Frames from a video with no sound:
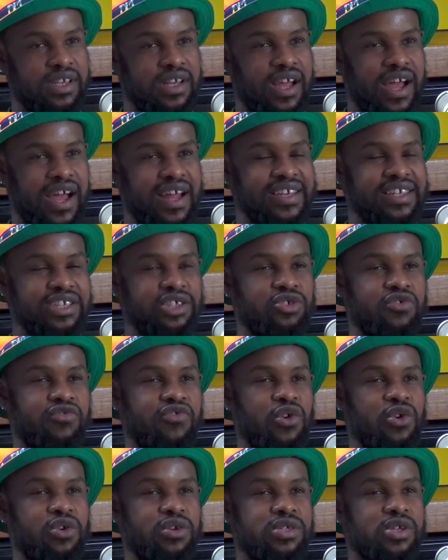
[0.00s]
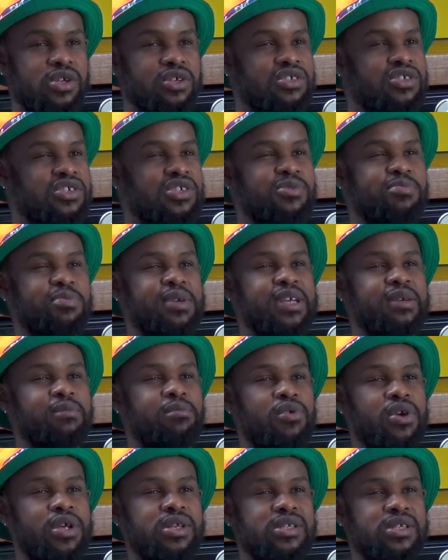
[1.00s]
I need to focus on just being
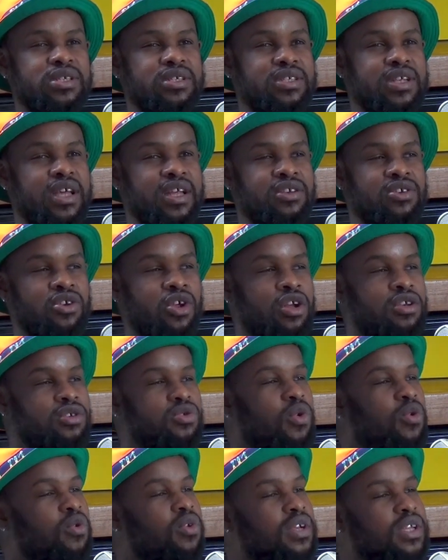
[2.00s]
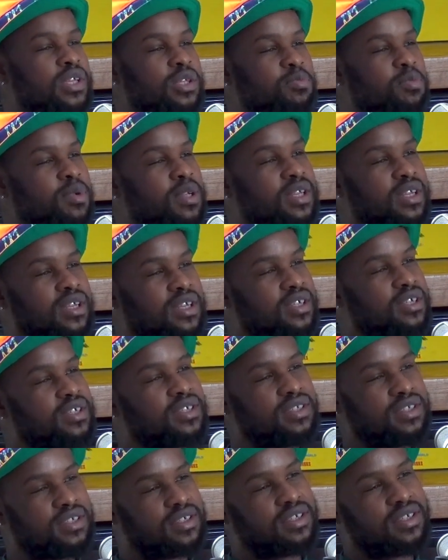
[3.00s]
present and not always being
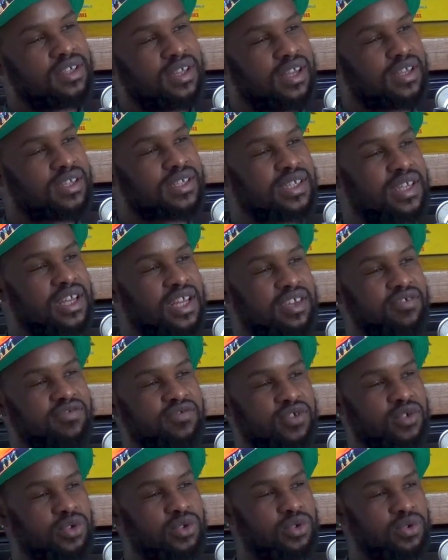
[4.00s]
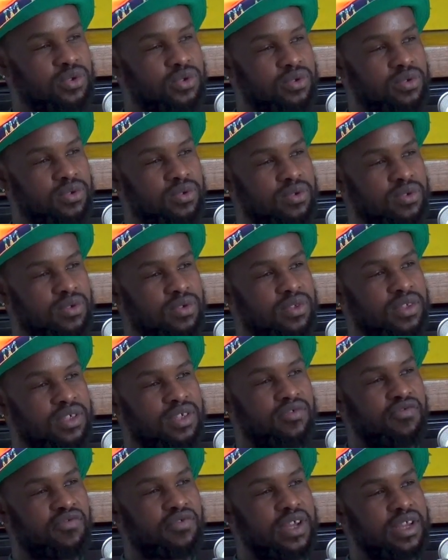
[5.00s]
a slave to the
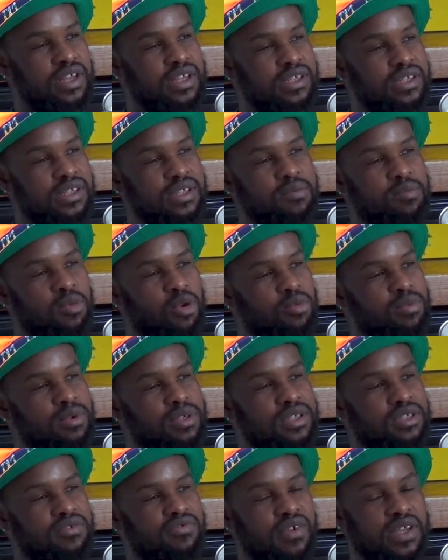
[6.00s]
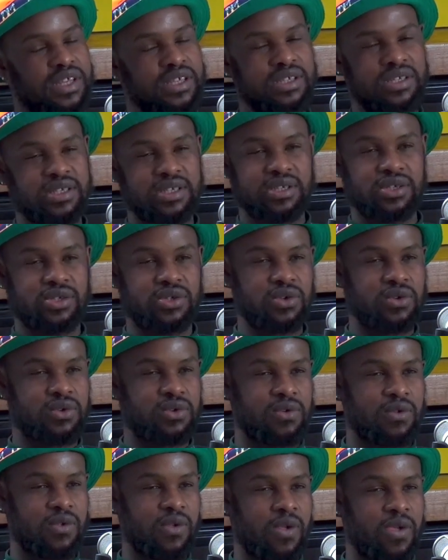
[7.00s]
device, the mobile devices. So
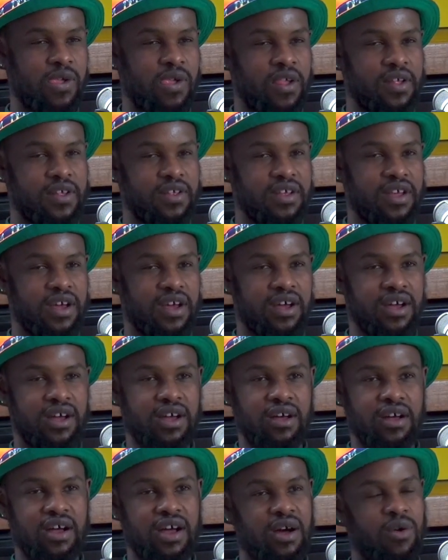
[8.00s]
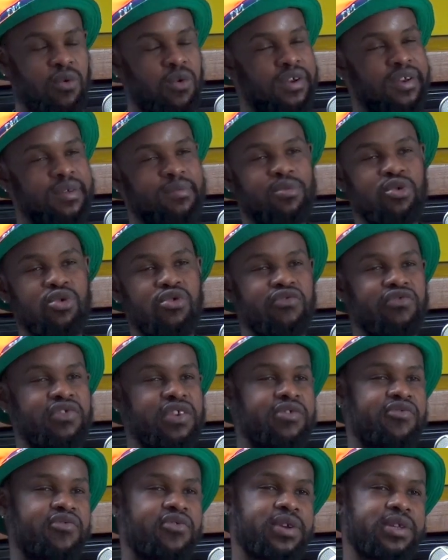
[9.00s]
I want to move
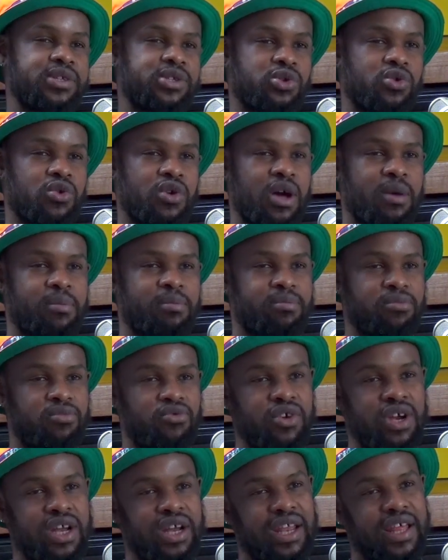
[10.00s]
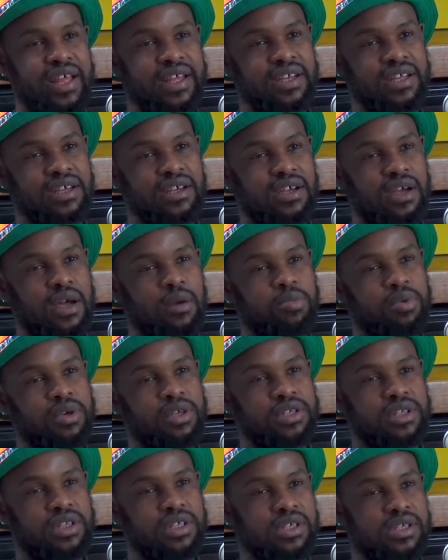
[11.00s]
different, so I'm realigning a couple of
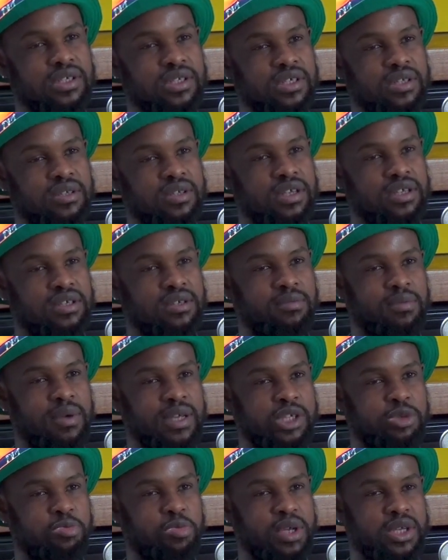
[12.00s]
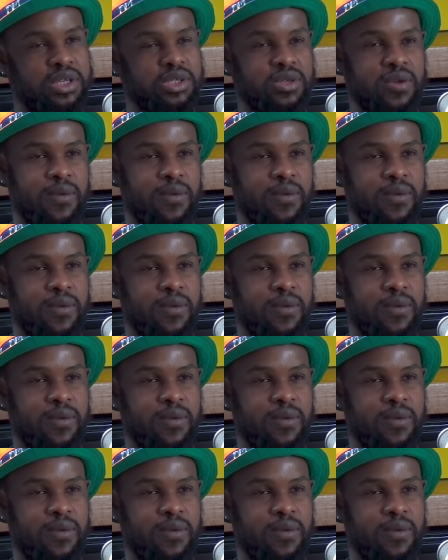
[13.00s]
things in my space.